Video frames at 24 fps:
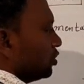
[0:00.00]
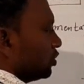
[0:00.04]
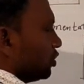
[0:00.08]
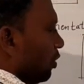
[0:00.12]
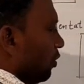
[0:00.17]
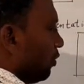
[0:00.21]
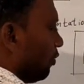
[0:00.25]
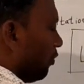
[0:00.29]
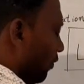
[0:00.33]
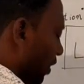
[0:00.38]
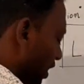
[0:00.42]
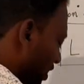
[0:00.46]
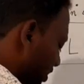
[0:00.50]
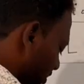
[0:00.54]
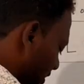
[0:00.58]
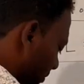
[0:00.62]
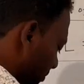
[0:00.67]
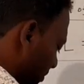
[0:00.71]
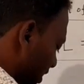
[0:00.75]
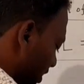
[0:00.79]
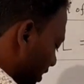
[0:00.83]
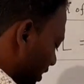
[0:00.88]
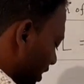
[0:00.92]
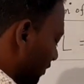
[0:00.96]

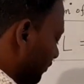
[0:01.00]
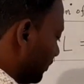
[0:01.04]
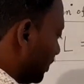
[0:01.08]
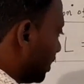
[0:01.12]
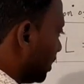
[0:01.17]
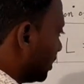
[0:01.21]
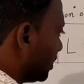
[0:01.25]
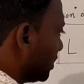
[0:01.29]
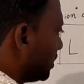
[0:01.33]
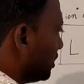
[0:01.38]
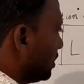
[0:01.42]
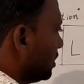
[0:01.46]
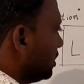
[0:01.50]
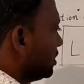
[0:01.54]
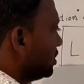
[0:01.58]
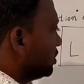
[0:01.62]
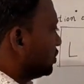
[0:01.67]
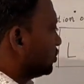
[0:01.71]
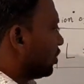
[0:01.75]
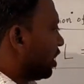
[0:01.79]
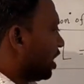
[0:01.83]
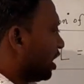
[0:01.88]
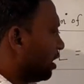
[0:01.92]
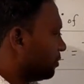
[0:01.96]
multi-stage
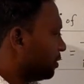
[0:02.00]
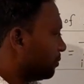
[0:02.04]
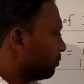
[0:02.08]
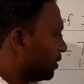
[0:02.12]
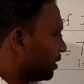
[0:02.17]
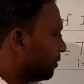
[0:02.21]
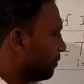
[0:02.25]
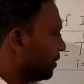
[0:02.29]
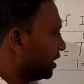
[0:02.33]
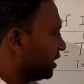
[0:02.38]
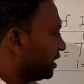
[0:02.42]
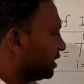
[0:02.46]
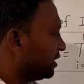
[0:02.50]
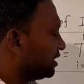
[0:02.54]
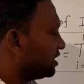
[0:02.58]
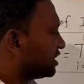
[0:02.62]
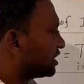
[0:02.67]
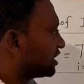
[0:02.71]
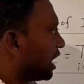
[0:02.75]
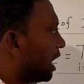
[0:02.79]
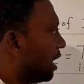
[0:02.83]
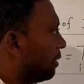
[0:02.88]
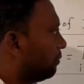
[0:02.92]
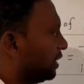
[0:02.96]
implementation of
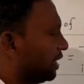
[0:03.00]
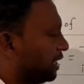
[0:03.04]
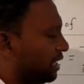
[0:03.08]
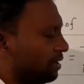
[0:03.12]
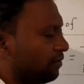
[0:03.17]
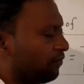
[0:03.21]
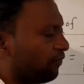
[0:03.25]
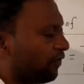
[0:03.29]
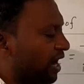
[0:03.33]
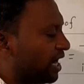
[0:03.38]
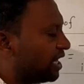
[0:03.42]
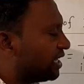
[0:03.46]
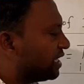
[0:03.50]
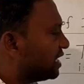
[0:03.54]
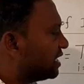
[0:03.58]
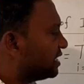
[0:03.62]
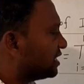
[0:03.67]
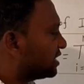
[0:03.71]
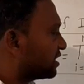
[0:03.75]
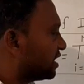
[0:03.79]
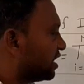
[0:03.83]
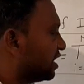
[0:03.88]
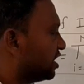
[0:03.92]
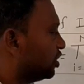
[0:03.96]

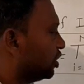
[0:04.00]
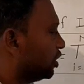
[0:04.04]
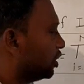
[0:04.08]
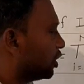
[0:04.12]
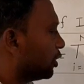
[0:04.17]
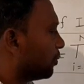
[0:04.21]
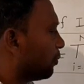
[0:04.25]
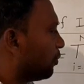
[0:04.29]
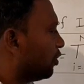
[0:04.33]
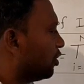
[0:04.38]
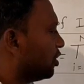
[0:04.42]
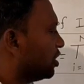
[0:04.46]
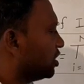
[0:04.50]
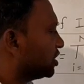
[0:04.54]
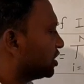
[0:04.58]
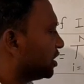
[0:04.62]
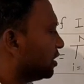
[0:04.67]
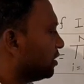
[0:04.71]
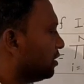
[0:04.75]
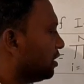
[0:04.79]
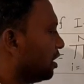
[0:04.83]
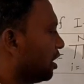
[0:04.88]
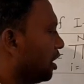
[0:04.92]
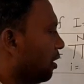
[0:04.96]
upsampler or
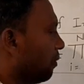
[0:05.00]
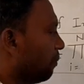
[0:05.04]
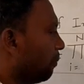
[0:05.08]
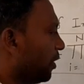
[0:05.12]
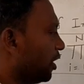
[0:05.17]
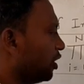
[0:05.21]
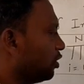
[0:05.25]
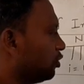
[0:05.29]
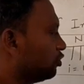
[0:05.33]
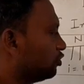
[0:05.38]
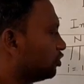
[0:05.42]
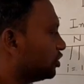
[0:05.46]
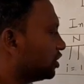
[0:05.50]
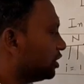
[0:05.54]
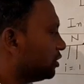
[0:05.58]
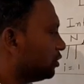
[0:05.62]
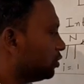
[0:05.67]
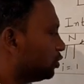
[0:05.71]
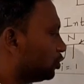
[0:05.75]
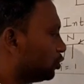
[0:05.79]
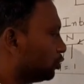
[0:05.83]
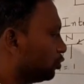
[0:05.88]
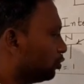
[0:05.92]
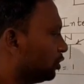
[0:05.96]
multi-stage implementation
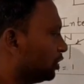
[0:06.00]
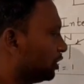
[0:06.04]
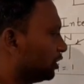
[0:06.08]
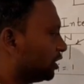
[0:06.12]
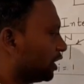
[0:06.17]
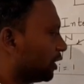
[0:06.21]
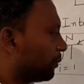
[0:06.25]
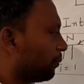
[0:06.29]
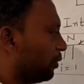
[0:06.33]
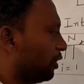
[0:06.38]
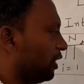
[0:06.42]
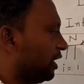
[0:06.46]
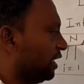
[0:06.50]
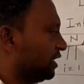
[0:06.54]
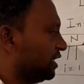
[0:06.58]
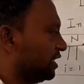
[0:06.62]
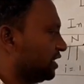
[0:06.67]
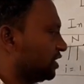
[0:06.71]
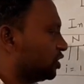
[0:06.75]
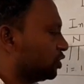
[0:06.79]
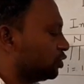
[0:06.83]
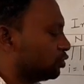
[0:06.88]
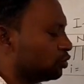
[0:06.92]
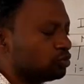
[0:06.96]
of
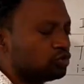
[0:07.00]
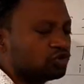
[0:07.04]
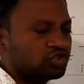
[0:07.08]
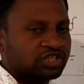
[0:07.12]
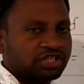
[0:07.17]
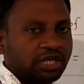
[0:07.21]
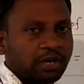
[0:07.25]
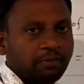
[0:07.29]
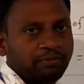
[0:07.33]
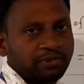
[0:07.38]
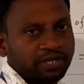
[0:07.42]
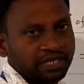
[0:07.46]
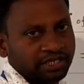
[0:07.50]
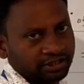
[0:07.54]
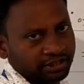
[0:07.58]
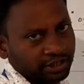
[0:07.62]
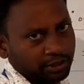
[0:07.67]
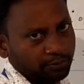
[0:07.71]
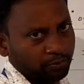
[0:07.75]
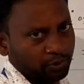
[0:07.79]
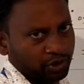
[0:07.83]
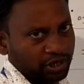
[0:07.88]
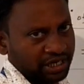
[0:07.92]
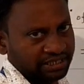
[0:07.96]
interpolators. Suppose
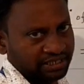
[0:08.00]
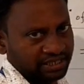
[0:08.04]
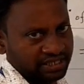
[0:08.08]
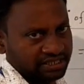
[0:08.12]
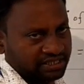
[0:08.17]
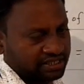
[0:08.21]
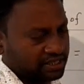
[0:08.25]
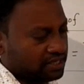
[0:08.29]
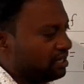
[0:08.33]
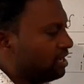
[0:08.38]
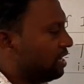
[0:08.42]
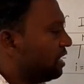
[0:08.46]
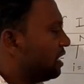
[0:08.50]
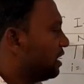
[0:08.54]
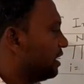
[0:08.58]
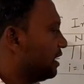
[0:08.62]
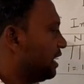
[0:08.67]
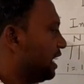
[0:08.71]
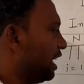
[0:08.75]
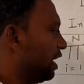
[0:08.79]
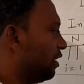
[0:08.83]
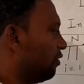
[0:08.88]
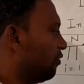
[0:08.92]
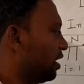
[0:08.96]
see example, if you take
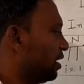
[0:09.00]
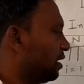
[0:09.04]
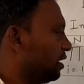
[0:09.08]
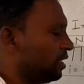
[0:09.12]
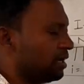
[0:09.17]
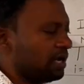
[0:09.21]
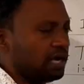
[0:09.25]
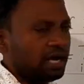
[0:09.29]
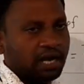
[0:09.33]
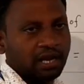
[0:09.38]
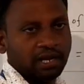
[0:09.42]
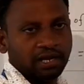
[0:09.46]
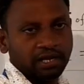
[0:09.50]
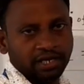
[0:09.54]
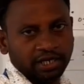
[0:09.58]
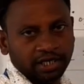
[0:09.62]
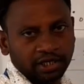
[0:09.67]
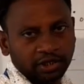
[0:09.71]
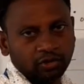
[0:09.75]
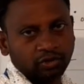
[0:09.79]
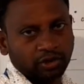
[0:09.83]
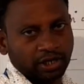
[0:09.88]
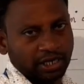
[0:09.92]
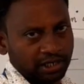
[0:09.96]
example
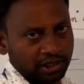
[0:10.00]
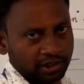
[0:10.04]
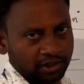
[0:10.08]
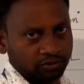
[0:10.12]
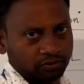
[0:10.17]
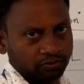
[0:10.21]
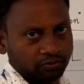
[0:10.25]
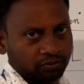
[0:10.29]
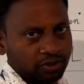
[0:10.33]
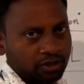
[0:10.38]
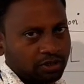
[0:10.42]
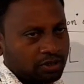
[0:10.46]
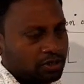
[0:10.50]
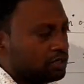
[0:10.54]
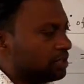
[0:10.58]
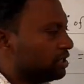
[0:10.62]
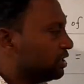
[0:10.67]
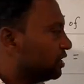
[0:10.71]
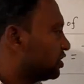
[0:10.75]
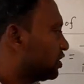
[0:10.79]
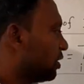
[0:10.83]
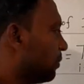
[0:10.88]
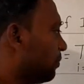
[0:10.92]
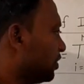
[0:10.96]
n value
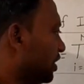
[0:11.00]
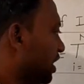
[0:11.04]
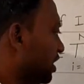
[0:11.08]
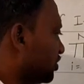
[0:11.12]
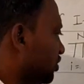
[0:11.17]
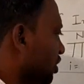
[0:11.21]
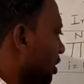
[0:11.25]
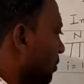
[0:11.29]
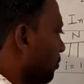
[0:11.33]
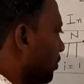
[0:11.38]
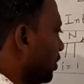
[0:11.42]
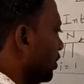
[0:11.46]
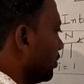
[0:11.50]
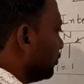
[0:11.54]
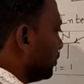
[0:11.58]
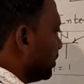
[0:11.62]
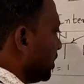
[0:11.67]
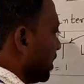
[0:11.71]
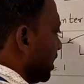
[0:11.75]
2.